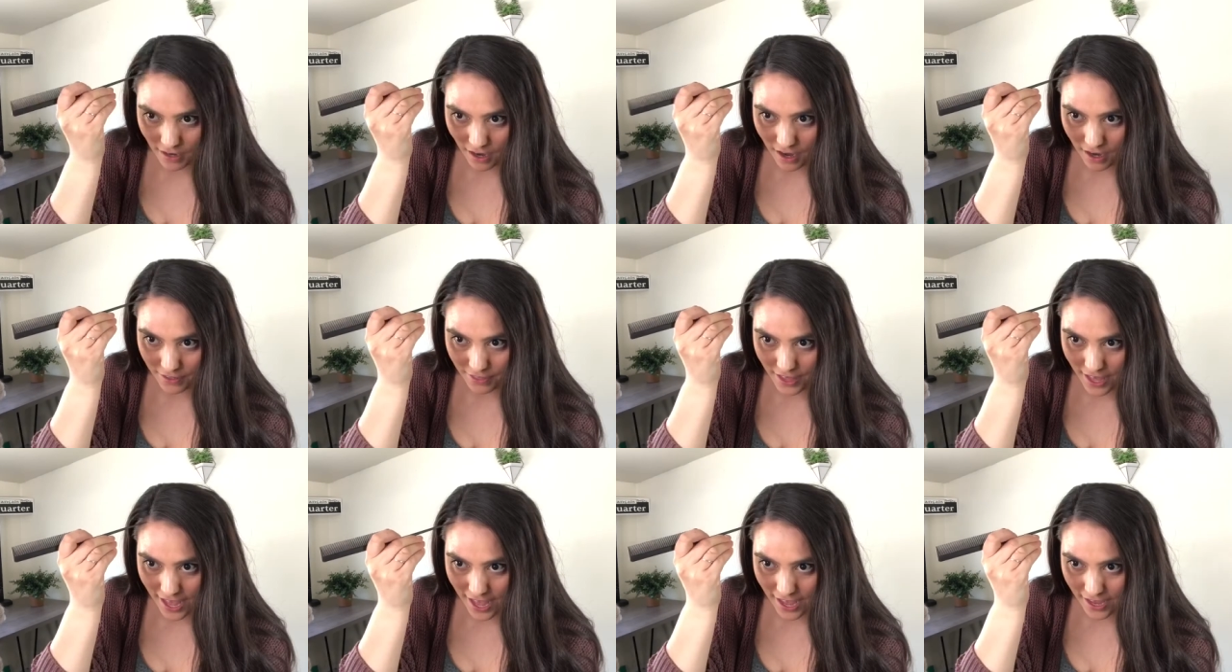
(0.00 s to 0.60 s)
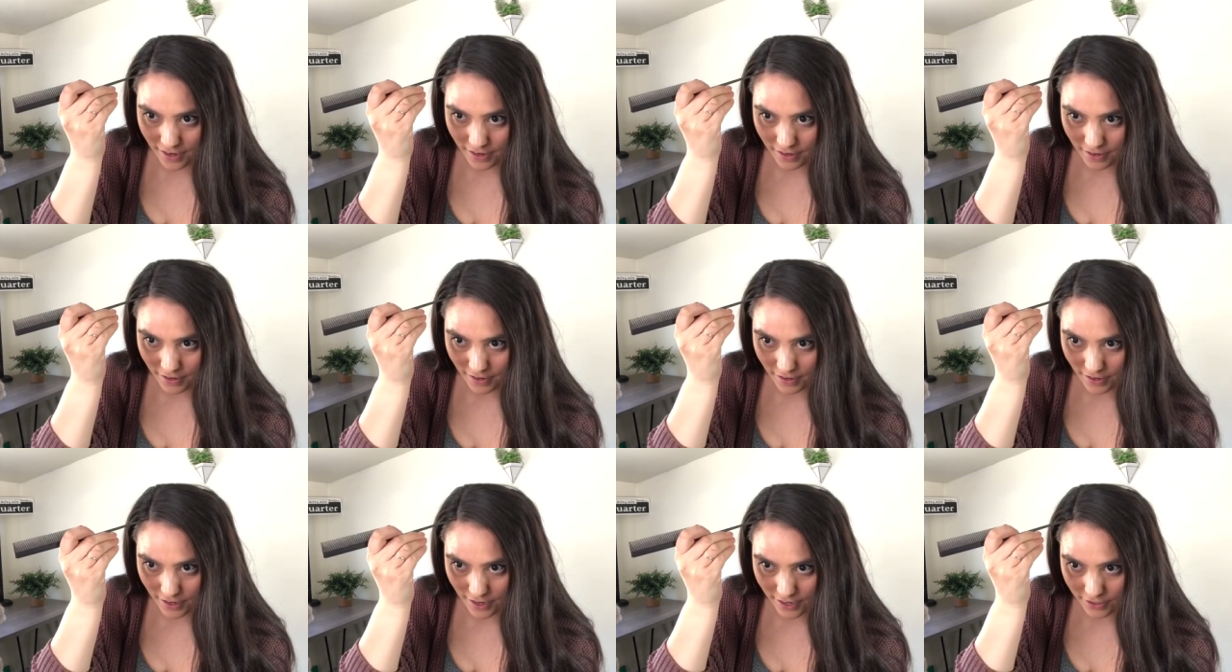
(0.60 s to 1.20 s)
on the head,
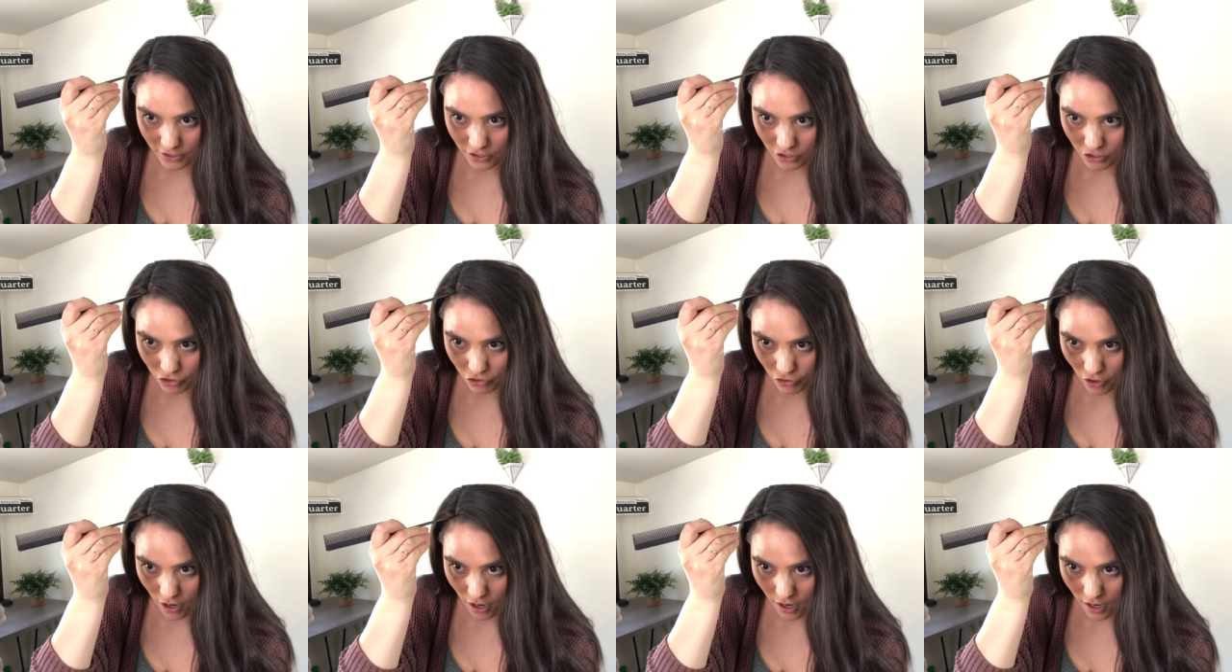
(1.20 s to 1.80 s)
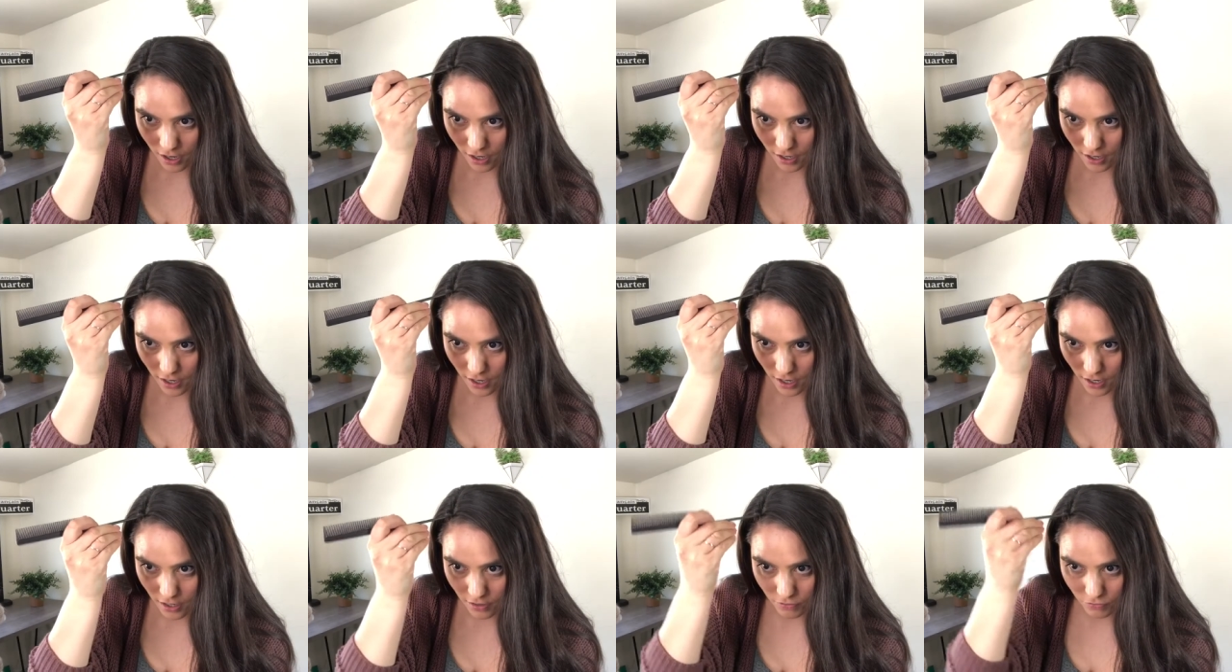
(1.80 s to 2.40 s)
and just draw
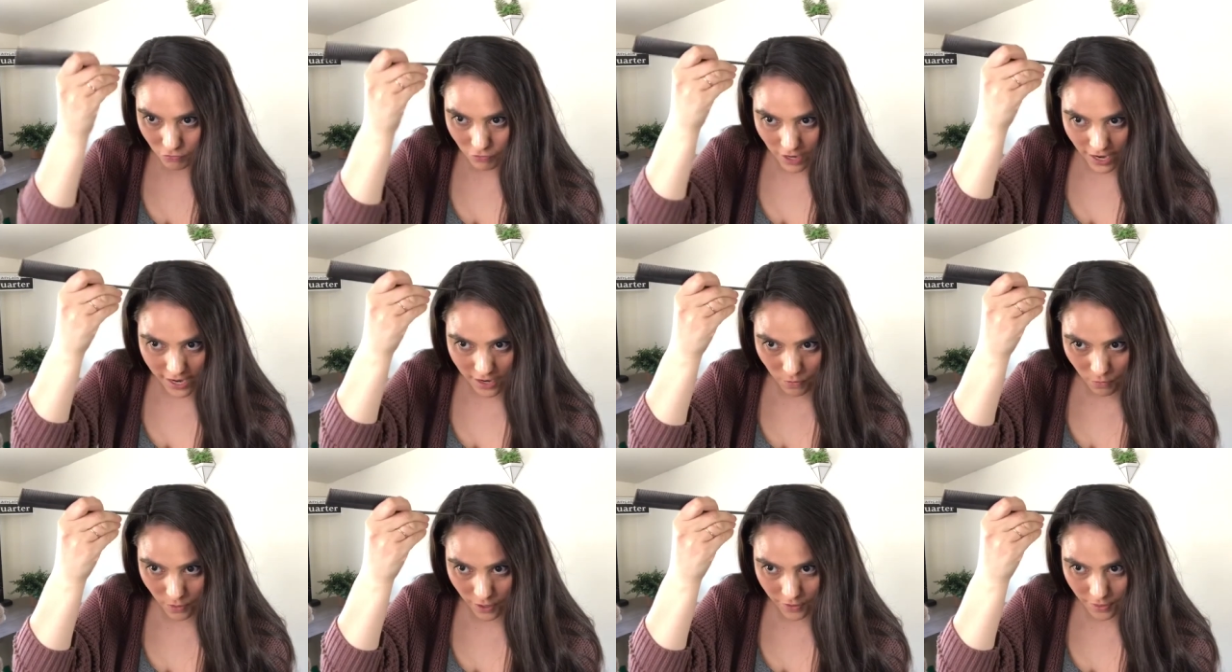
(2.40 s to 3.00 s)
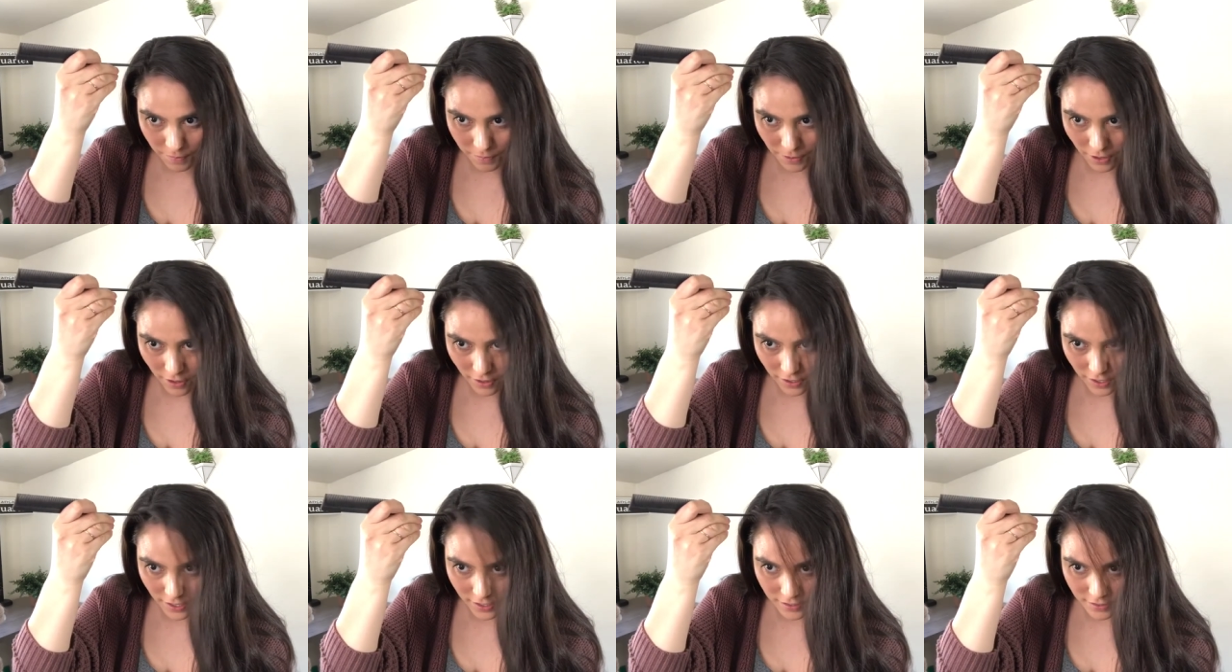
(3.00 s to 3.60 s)
right where the
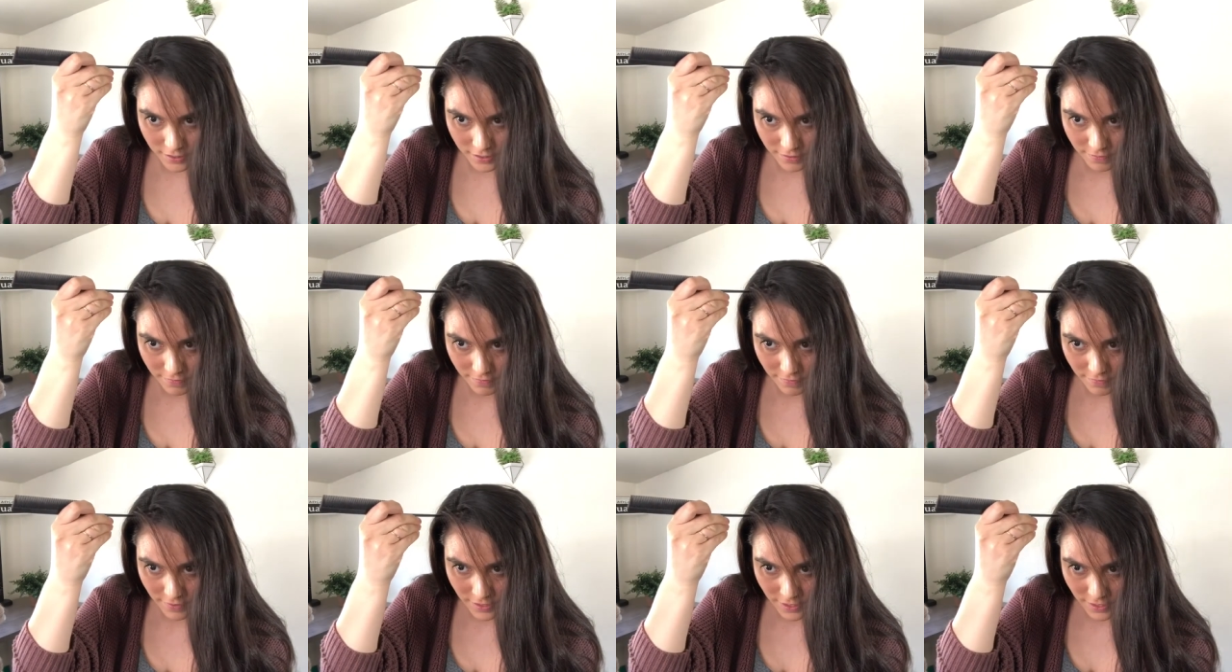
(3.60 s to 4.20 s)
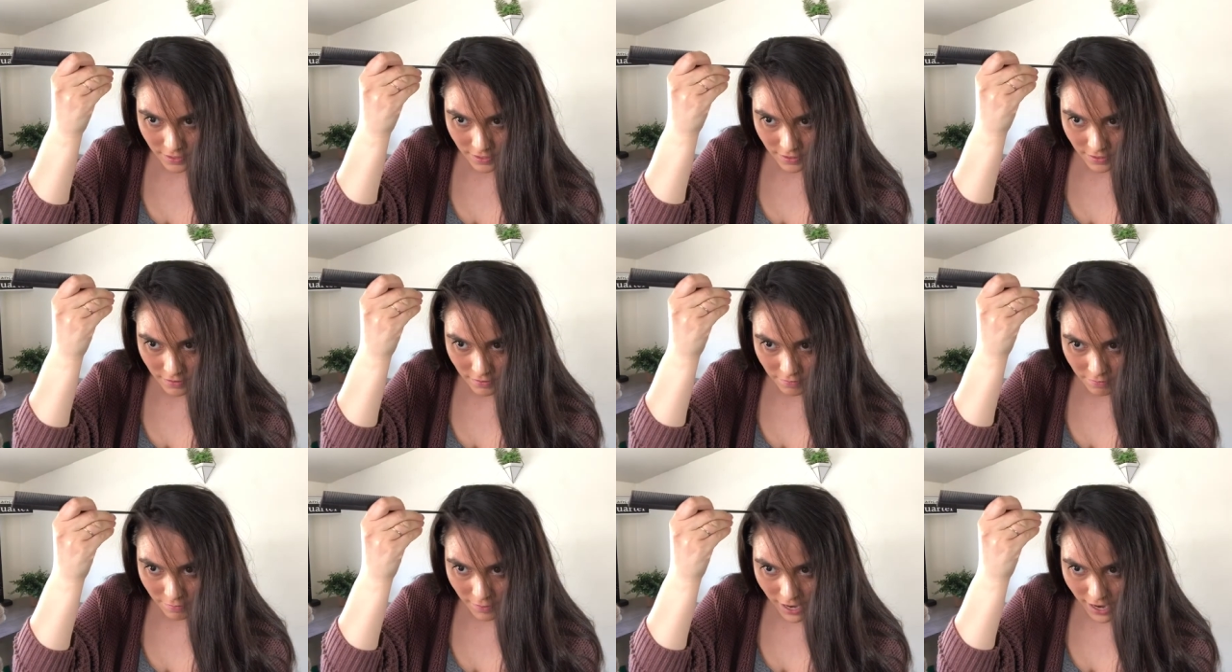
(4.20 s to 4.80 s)
part is,
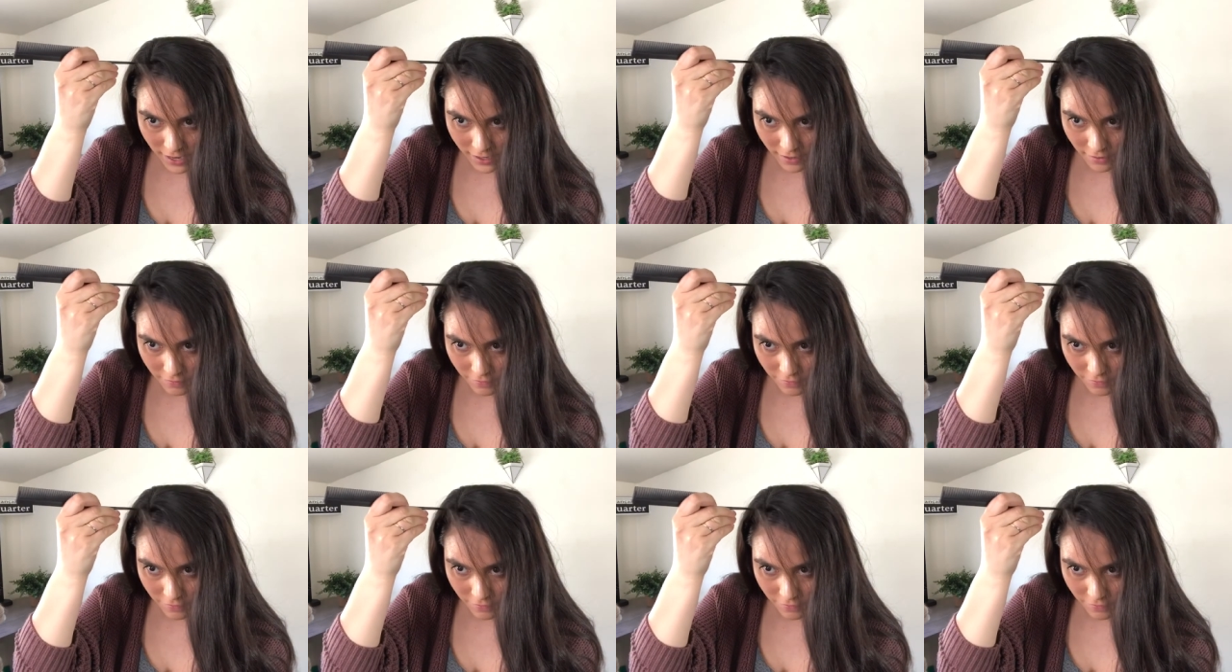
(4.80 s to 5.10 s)
back and